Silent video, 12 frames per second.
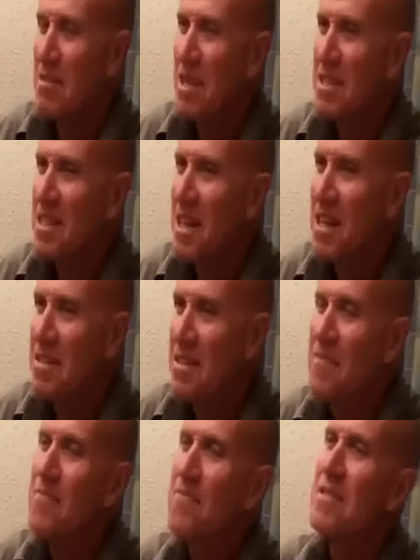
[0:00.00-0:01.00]
what have I
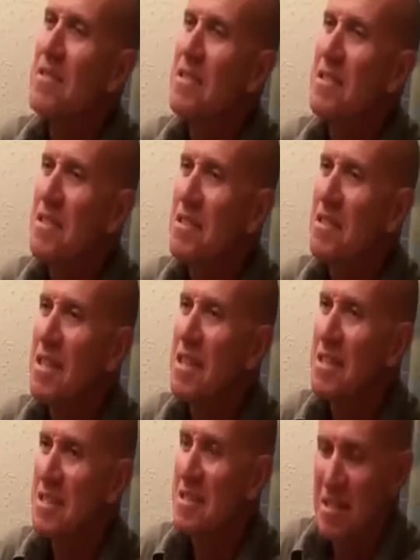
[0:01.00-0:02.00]
done? You know,
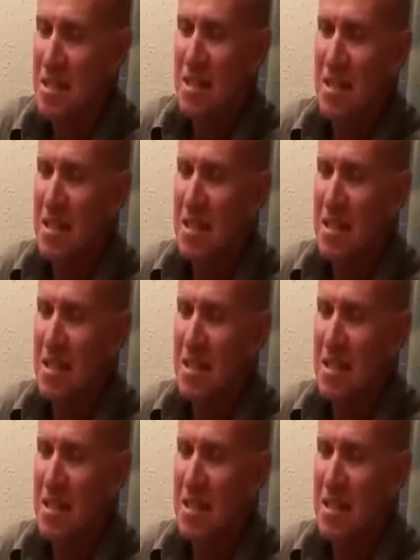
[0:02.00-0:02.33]
and